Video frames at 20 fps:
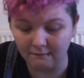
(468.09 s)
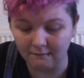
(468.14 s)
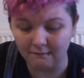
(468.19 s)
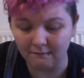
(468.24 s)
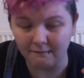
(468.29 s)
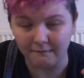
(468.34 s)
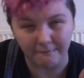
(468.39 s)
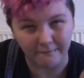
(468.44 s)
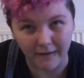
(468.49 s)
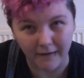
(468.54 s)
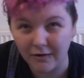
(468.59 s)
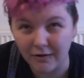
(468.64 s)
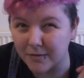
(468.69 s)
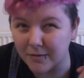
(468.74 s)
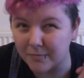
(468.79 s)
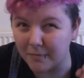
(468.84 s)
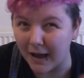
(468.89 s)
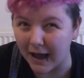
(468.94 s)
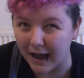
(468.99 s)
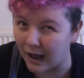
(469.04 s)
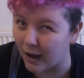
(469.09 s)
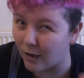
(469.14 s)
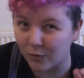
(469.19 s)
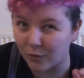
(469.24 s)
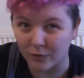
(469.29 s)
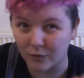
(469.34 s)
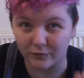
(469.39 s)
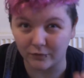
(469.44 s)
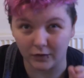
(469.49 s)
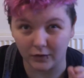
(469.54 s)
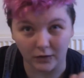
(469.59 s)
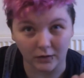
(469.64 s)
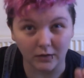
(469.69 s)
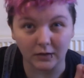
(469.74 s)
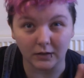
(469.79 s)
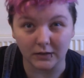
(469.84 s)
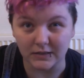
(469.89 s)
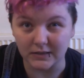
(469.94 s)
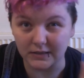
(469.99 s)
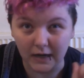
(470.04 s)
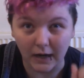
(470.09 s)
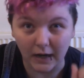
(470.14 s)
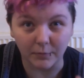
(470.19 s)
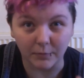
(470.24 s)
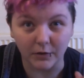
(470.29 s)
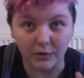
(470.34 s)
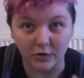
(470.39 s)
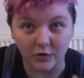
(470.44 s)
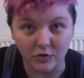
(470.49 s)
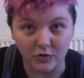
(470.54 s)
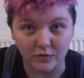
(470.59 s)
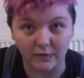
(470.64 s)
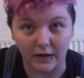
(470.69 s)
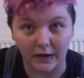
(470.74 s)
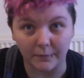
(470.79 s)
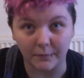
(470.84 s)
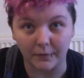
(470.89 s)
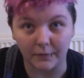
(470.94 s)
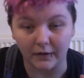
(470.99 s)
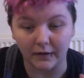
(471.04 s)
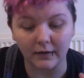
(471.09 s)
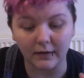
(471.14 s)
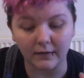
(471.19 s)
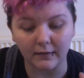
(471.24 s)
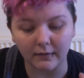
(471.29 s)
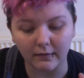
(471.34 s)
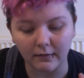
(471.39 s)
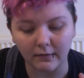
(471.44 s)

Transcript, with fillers: very powerful established families.